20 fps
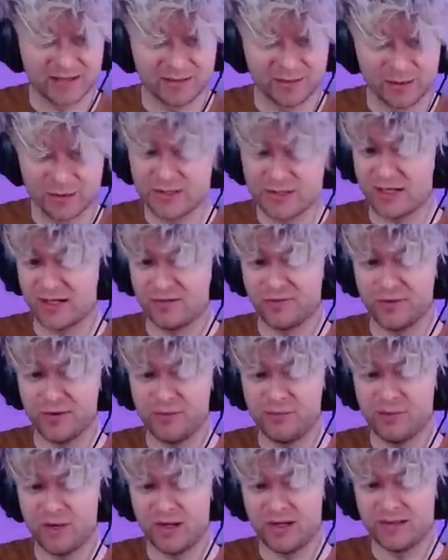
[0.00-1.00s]
looks like a free
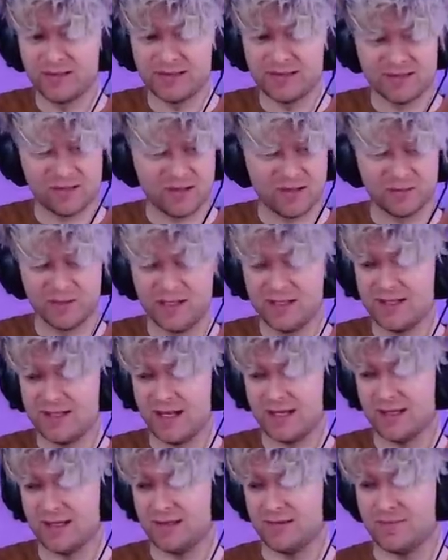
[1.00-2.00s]
pawn, so I'm going to
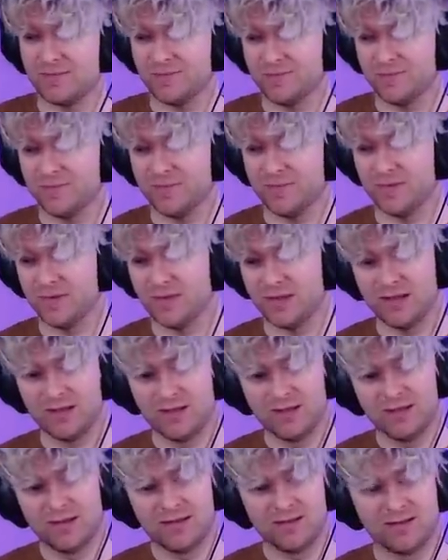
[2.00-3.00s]
take it.
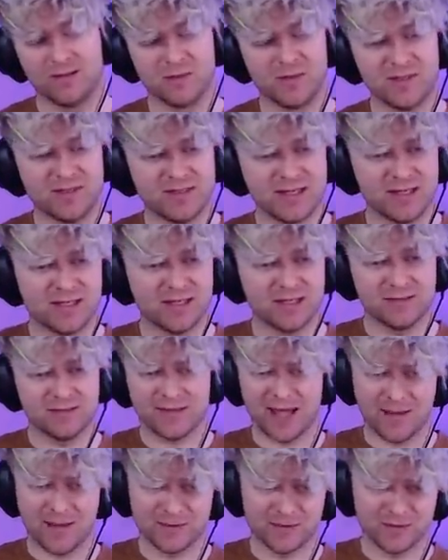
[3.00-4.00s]
I'm going to take it,
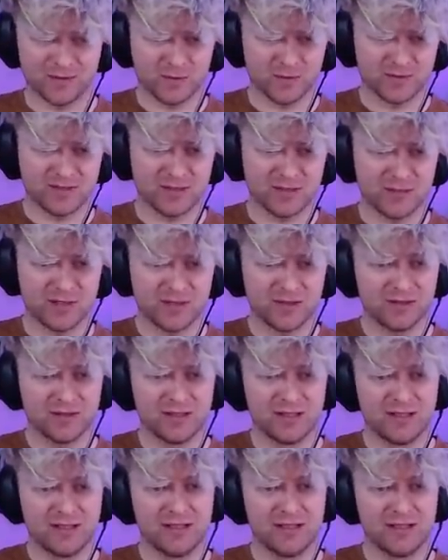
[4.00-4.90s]
capture towards the middle.